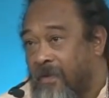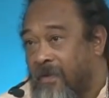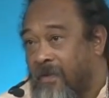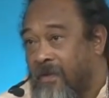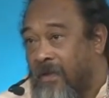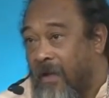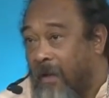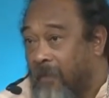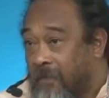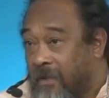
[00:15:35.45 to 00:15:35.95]

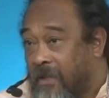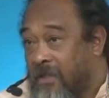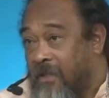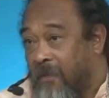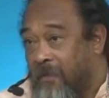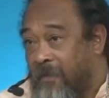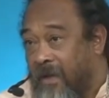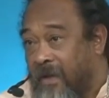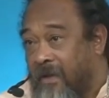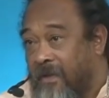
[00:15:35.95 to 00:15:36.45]
Some
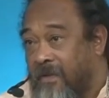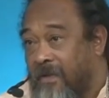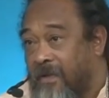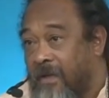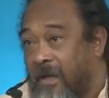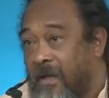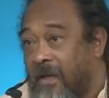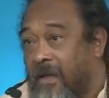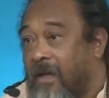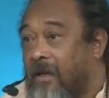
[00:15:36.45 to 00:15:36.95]
disciplines
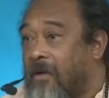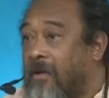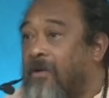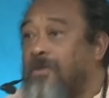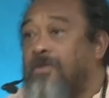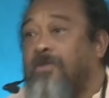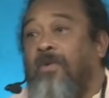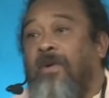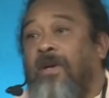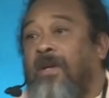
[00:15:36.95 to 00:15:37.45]
can
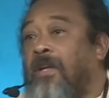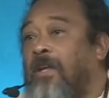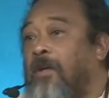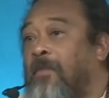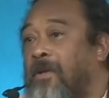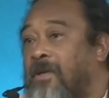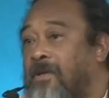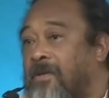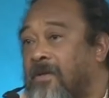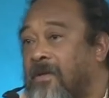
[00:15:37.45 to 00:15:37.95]
also
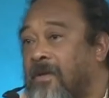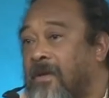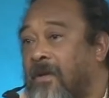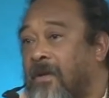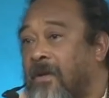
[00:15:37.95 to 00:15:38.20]
inhibit